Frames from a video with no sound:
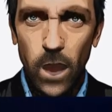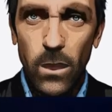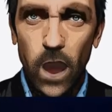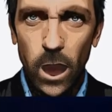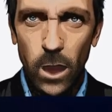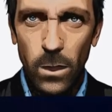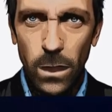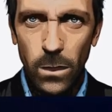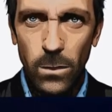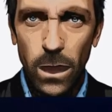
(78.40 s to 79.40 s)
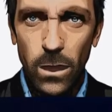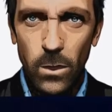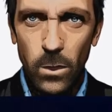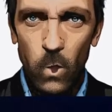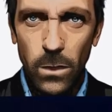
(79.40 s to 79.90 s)
have long thought that
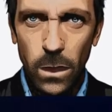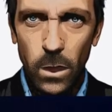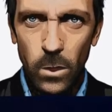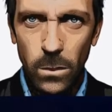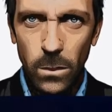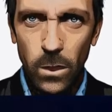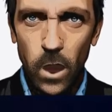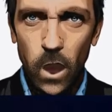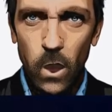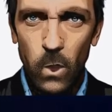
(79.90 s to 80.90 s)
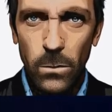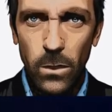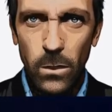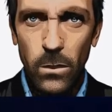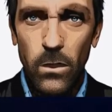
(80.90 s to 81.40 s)
measurements of the solar
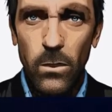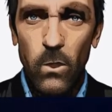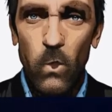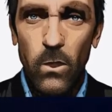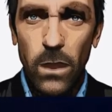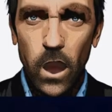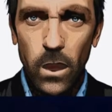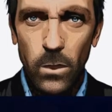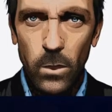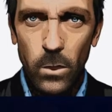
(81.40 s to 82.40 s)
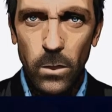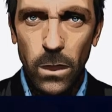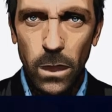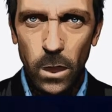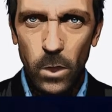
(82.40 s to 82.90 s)
wind could be made only
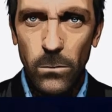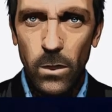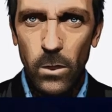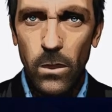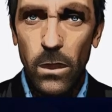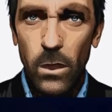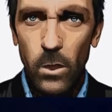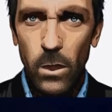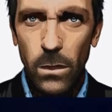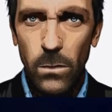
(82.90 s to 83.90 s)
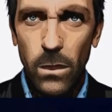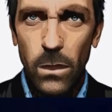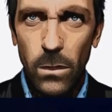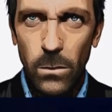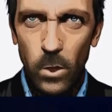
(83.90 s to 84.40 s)
before these particles hit
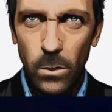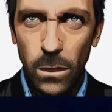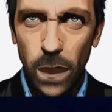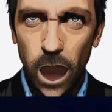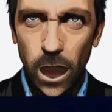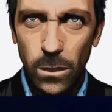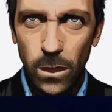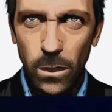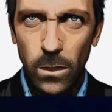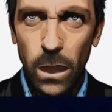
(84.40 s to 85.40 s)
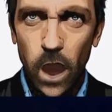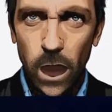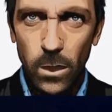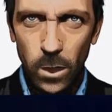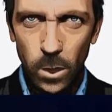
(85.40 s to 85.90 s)
the invisible boundary of the
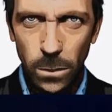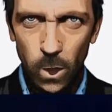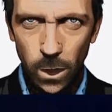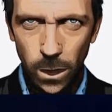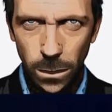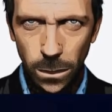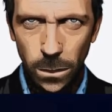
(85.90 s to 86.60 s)
ionosphere.